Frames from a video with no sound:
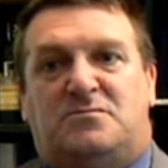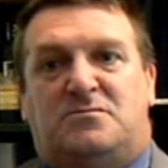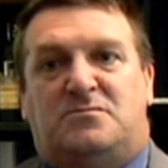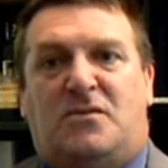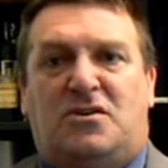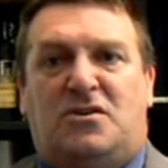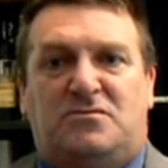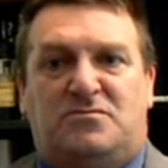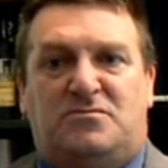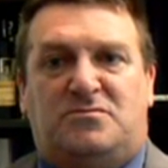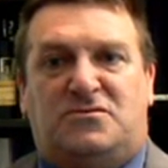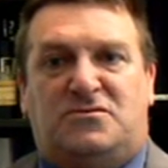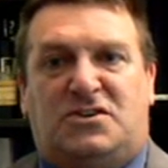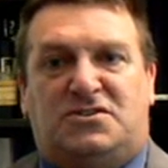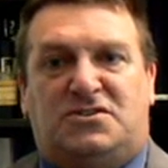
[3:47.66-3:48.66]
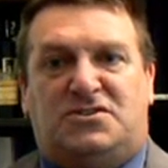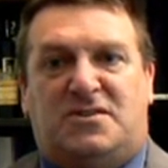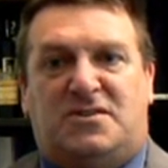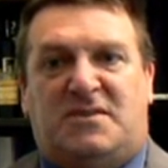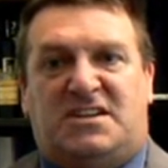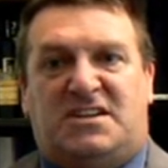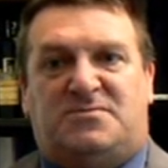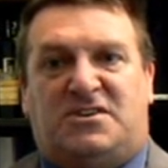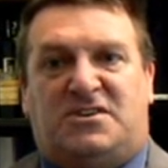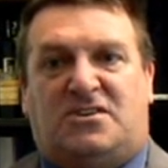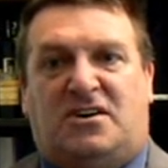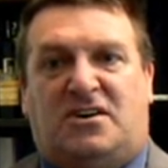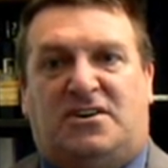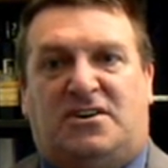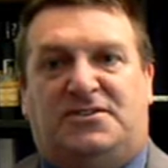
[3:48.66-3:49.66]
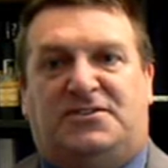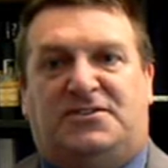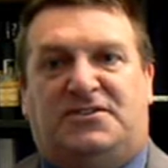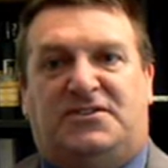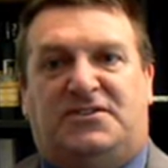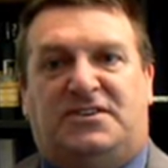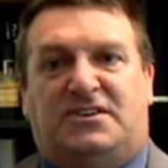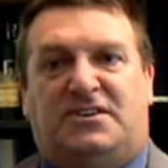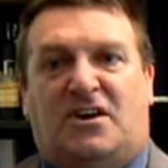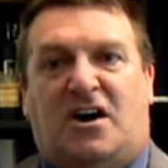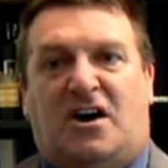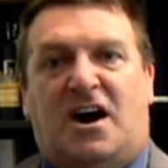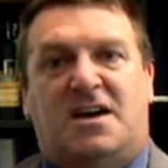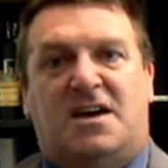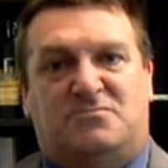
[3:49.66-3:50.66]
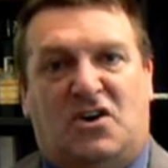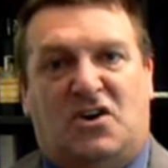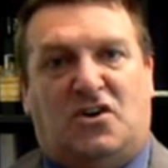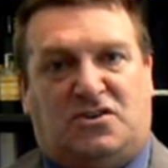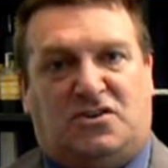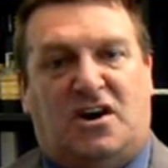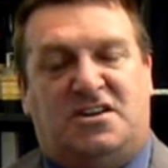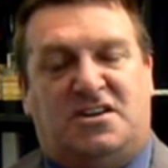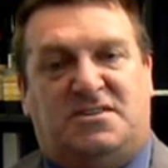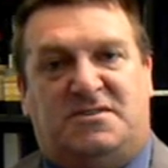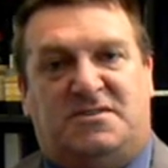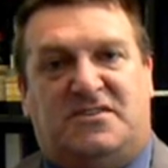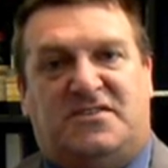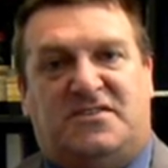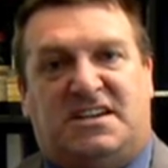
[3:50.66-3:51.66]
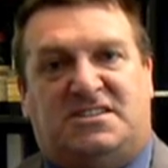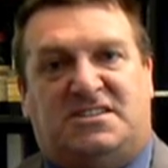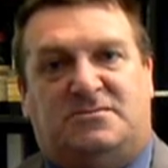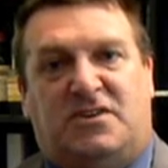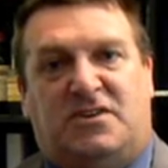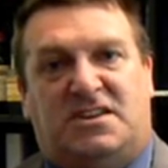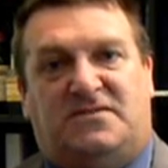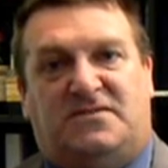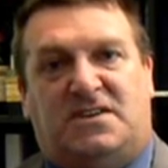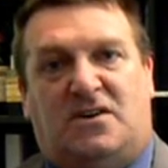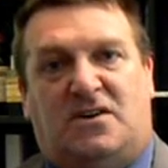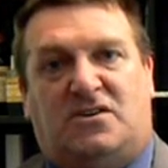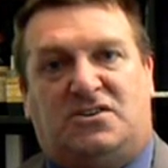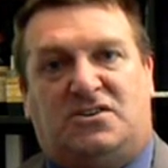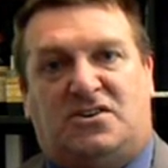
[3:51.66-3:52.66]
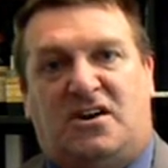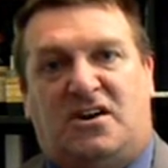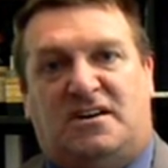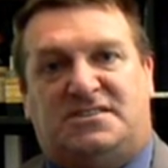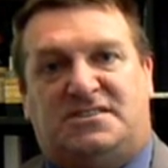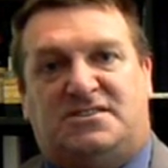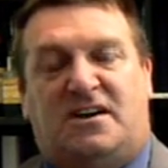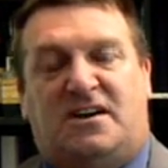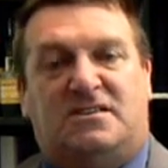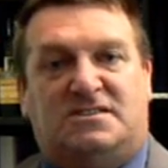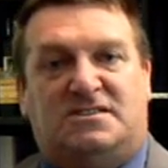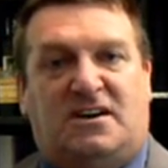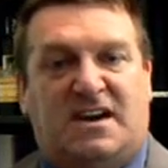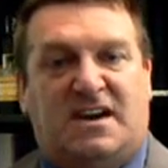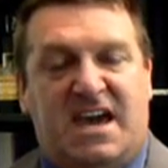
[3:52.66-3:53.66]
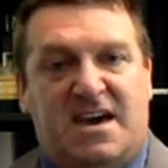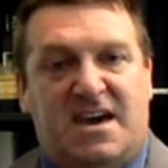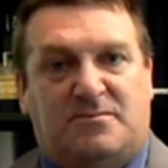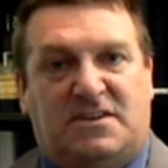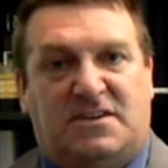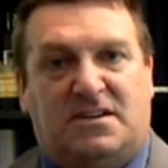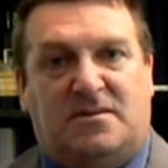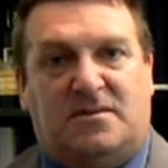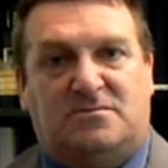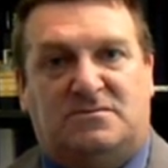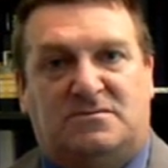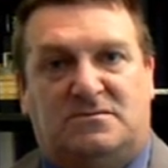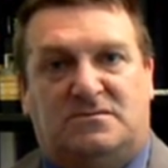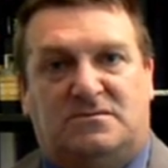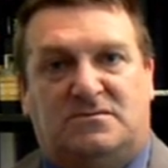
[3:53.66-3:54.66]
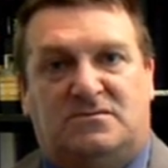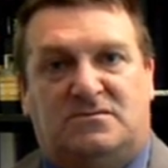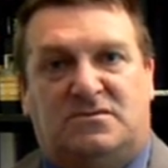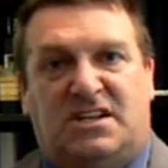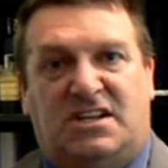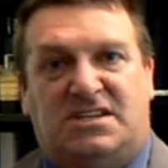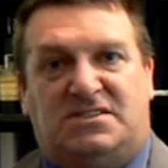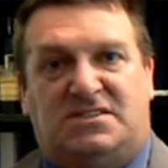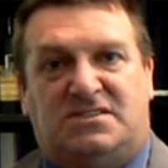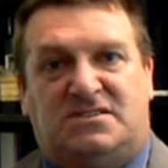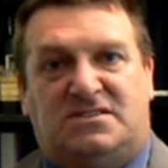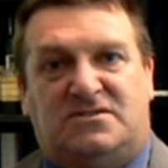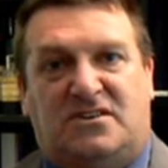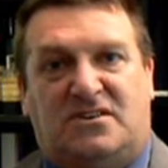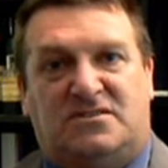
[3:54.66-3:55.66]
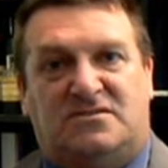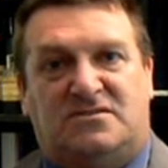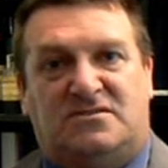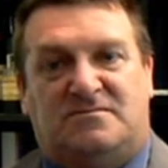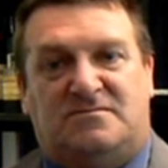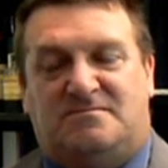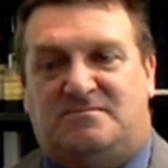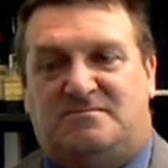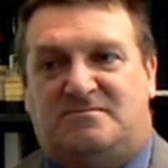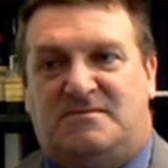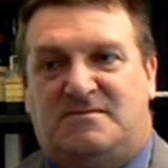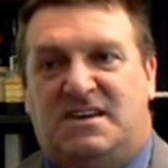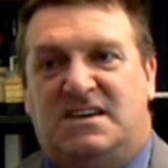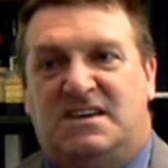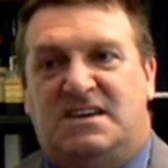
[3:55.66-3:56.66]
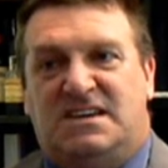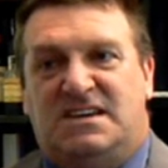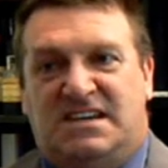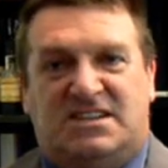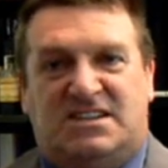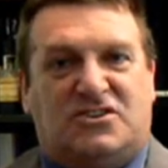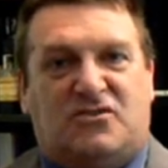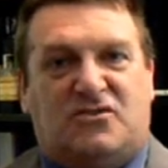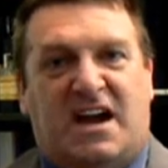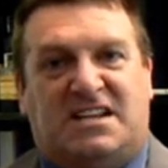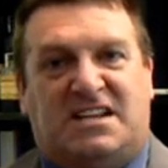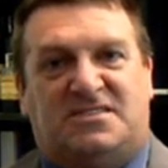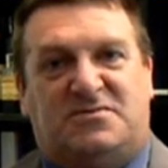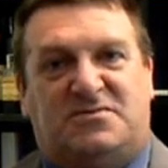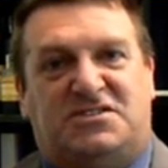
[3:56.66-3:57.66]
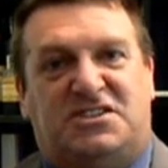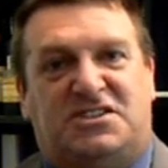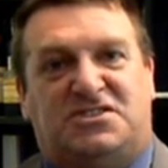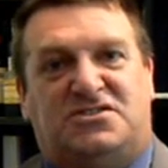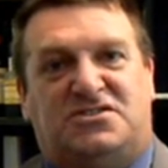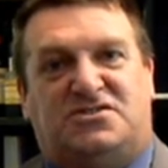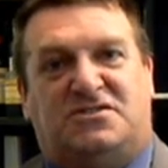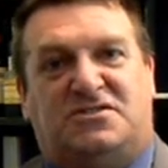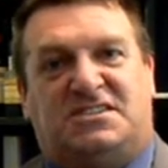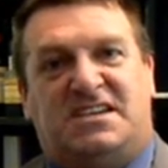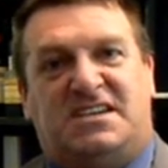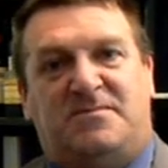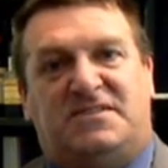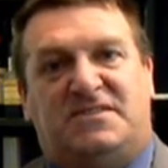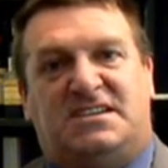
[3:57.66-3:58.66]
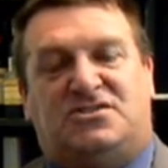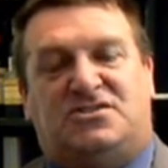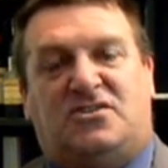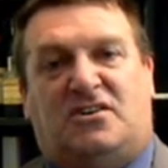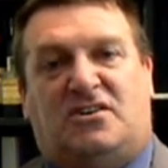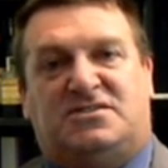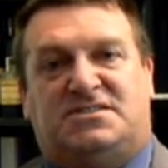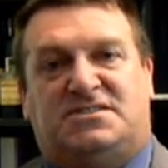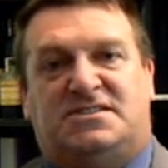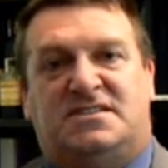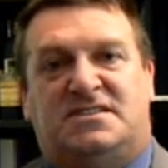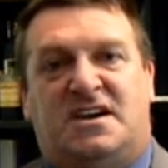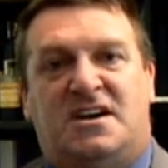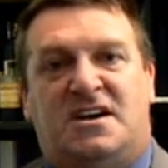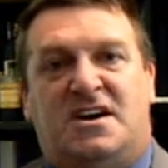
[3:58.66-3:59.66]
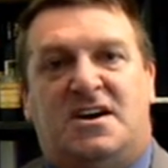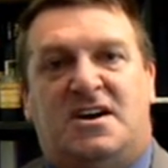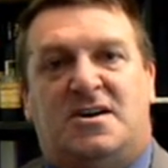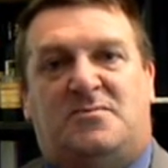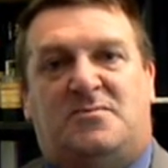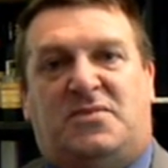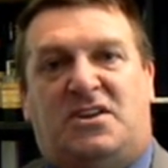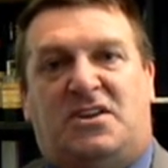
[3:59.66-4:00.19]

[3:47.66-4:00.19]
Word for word: Not, not so much because I'm not going to be affected by the flow-on costs. I, I am, and I'm least not in the greatest position to accept these costs. But